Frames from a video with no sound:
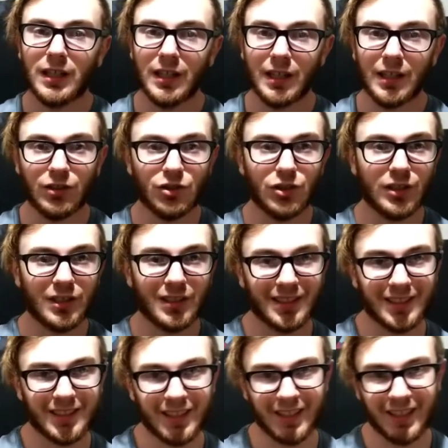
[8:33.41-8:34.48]
and
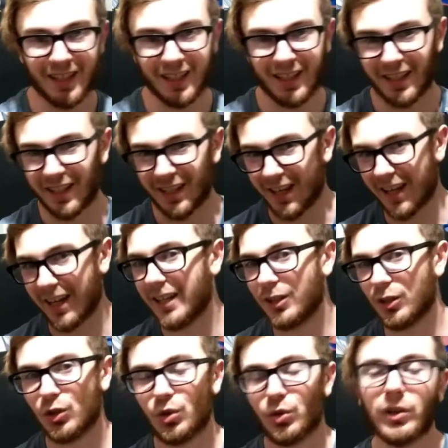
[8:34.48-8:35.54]
just add
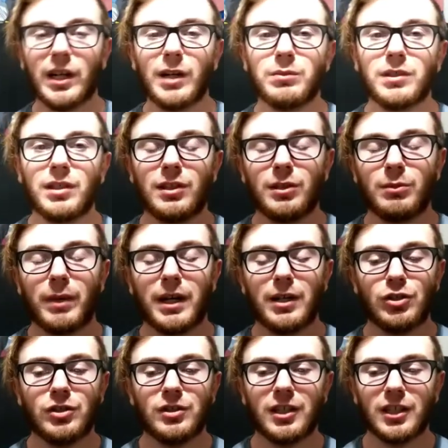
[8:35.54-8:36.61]
a crap ton of
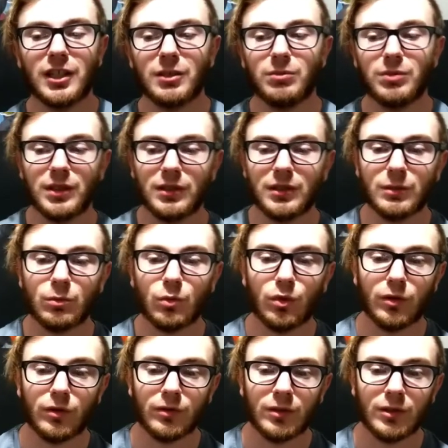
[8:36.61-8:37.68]
match types and some
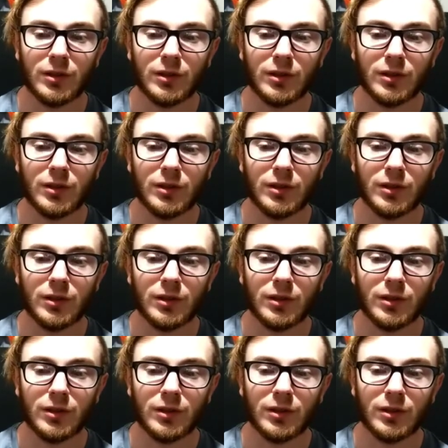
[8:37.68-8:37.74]
more